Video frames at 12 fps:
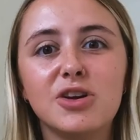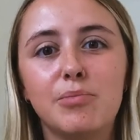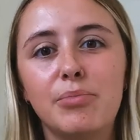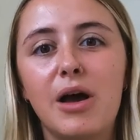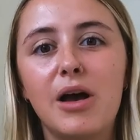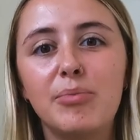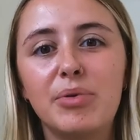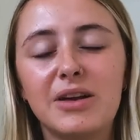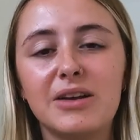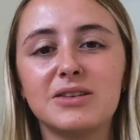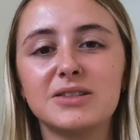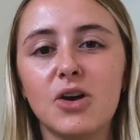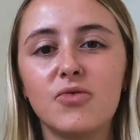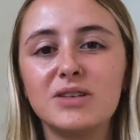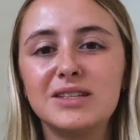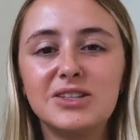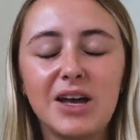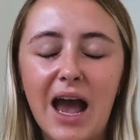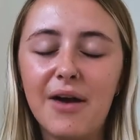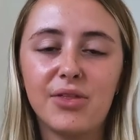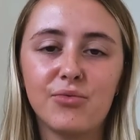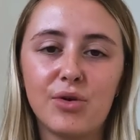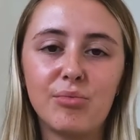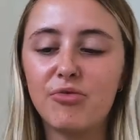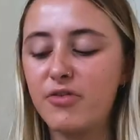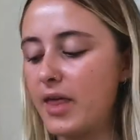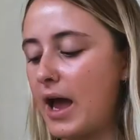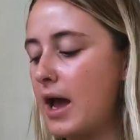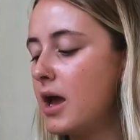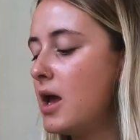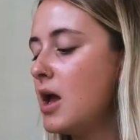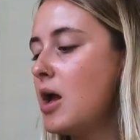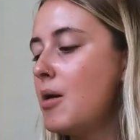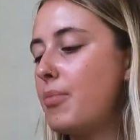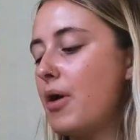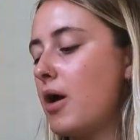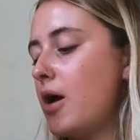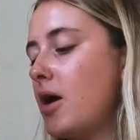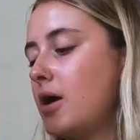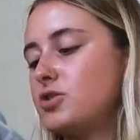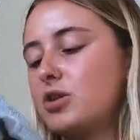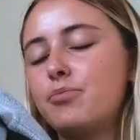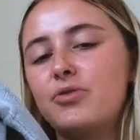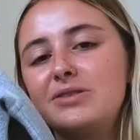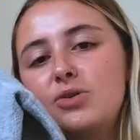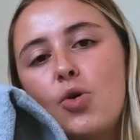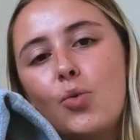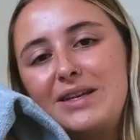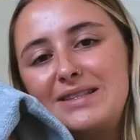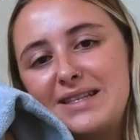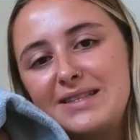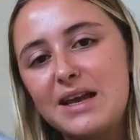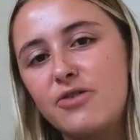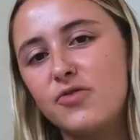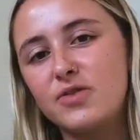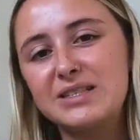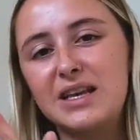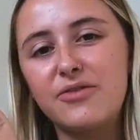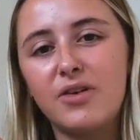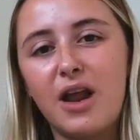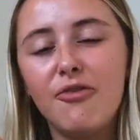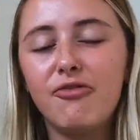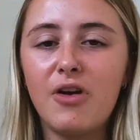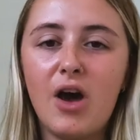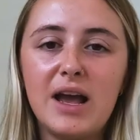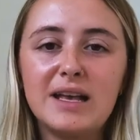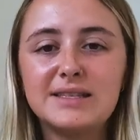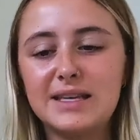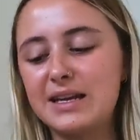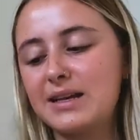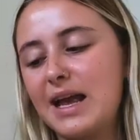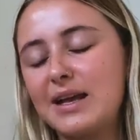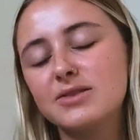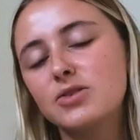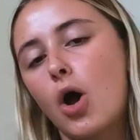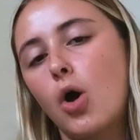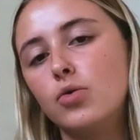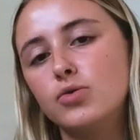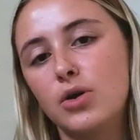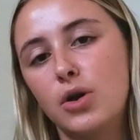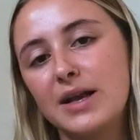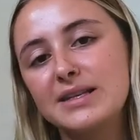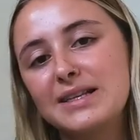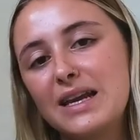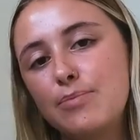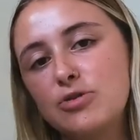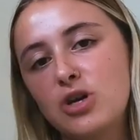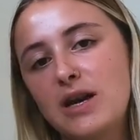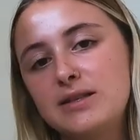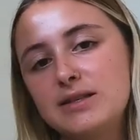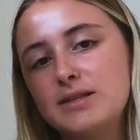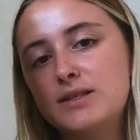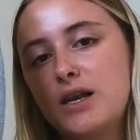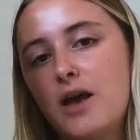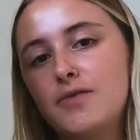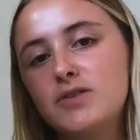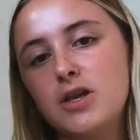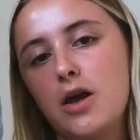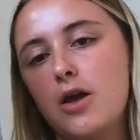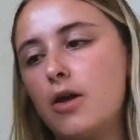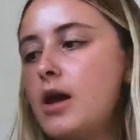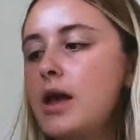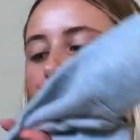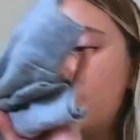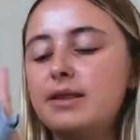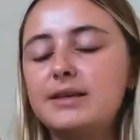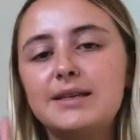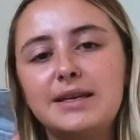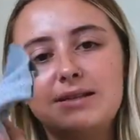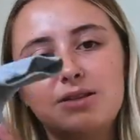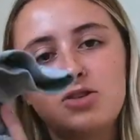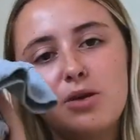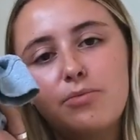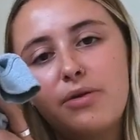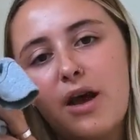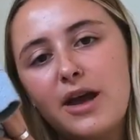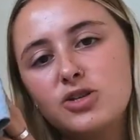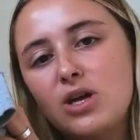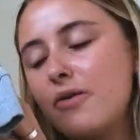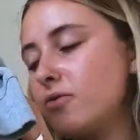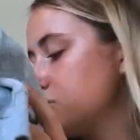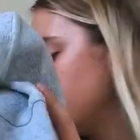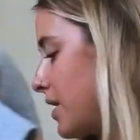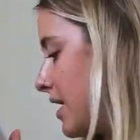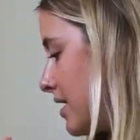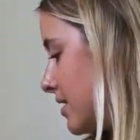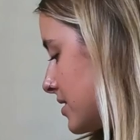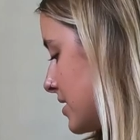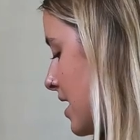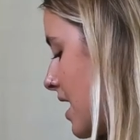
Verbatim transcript: jumper, because obviously you don't have the room for that. But a jumper is always necessary, obviously, for like flights, and it gets cold on like sleeper trains and stuff. So this is the jumper that I travelled with.